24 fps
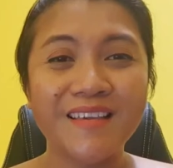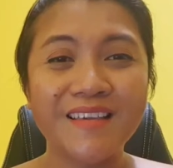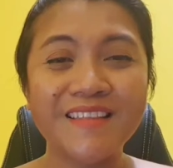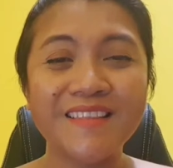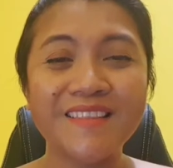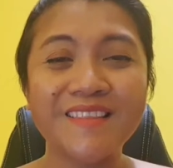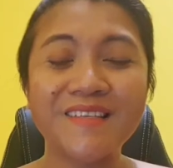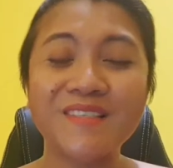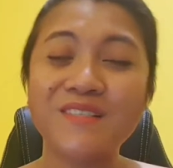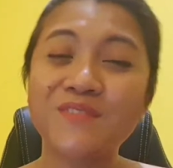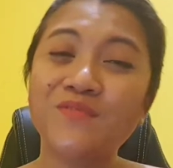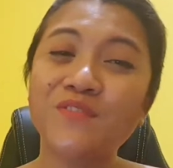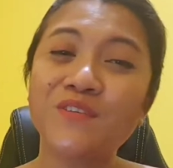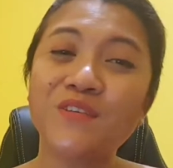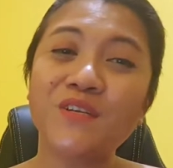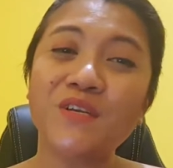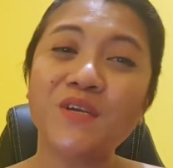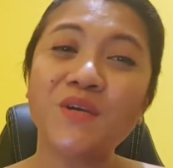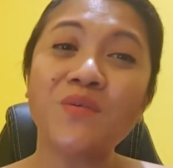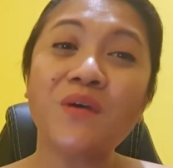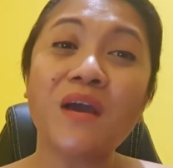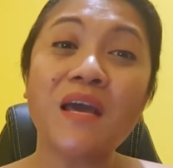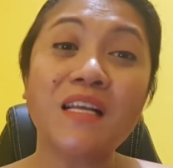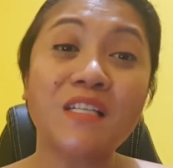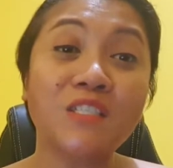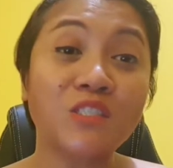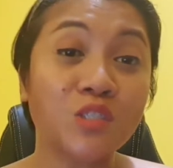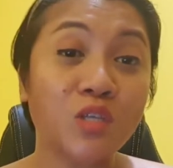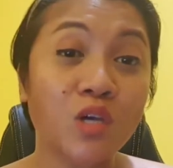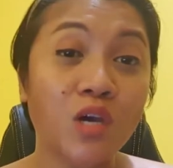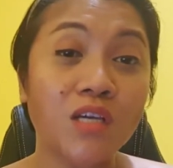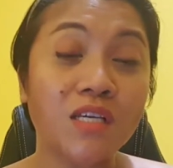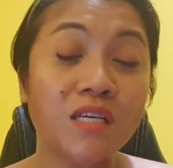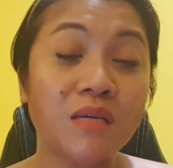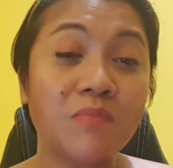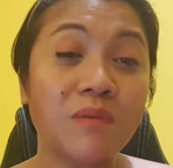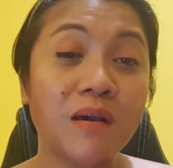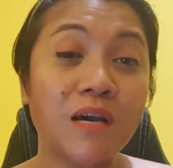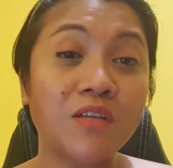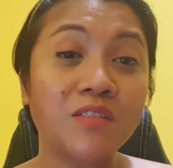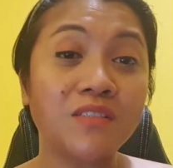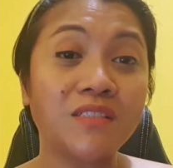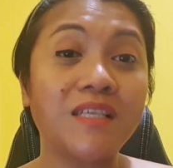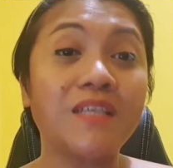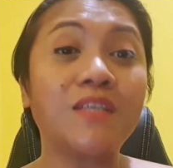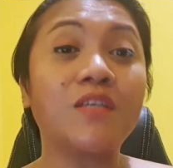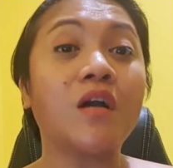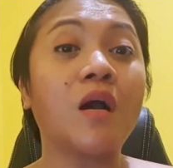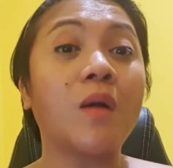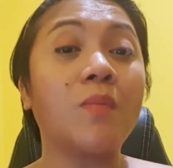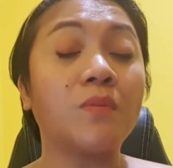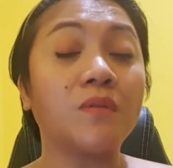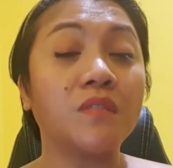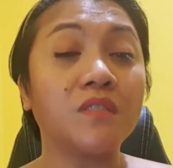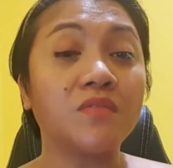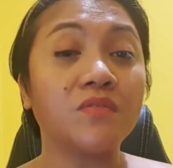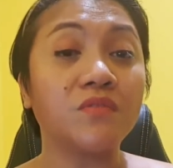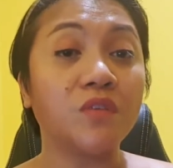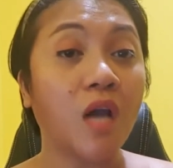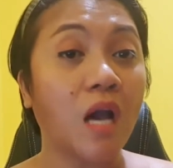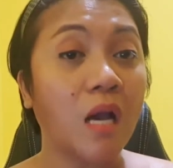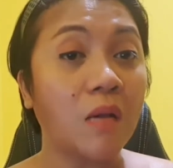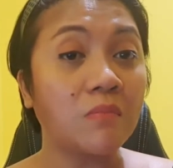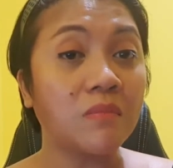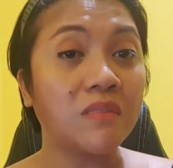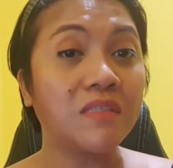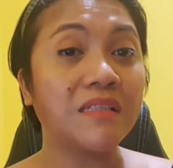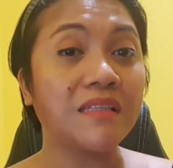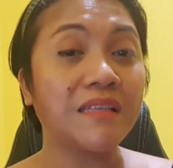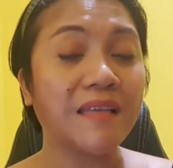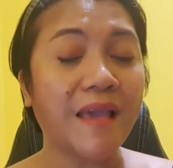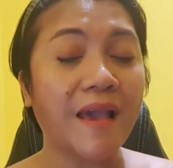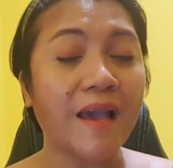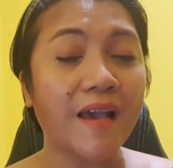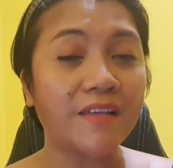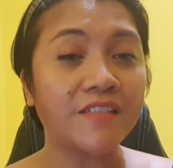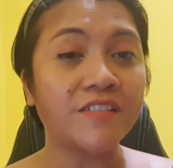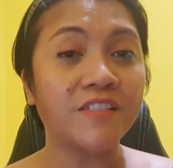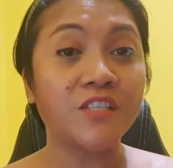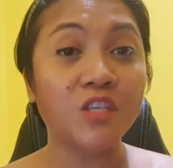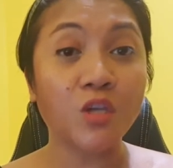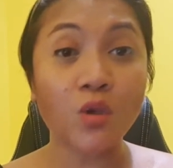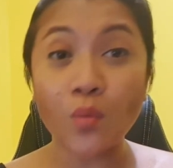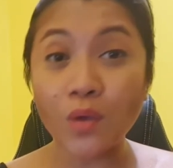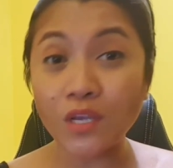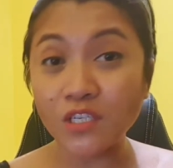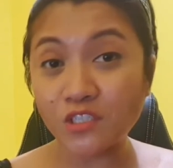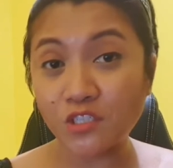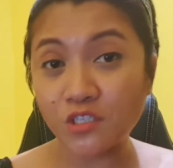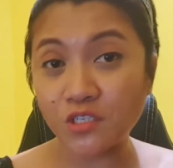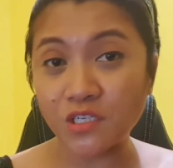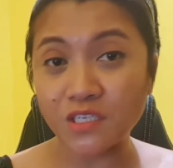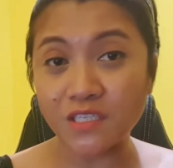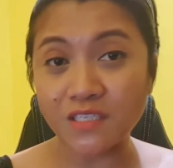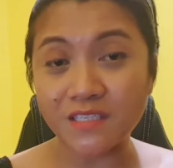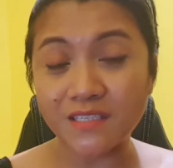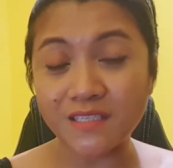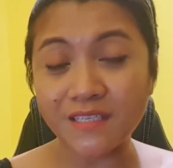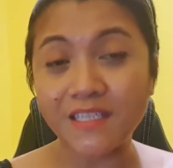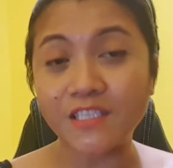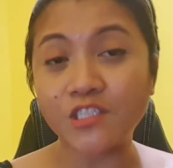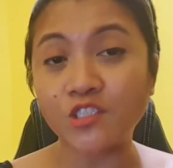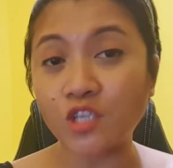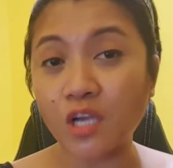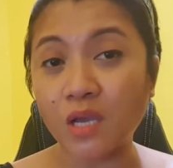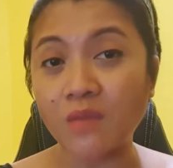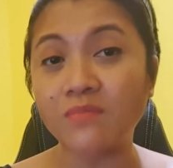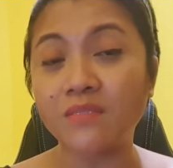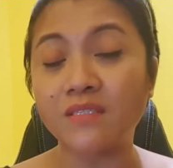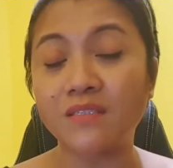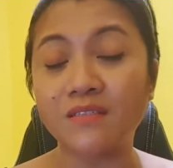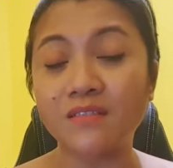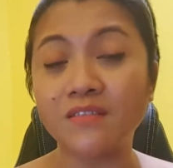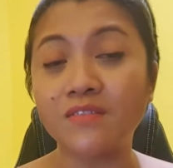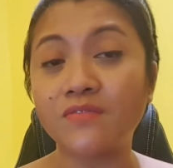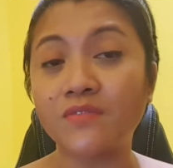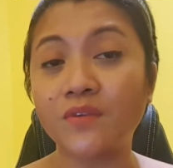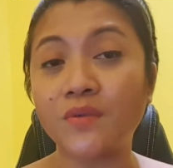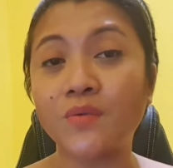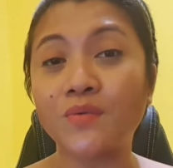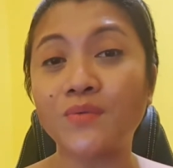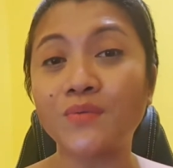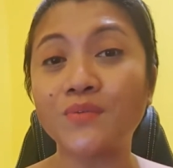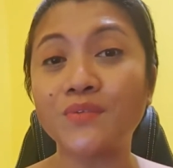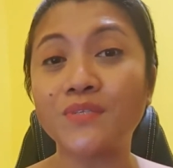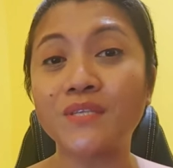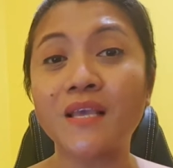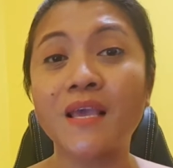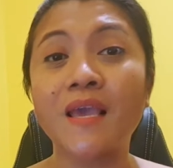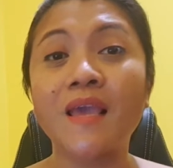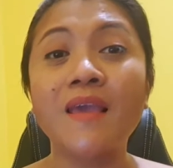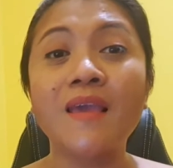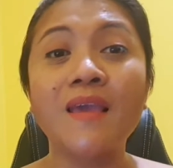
In this video, I'll talk about a couple of commonly asked questions in job interviews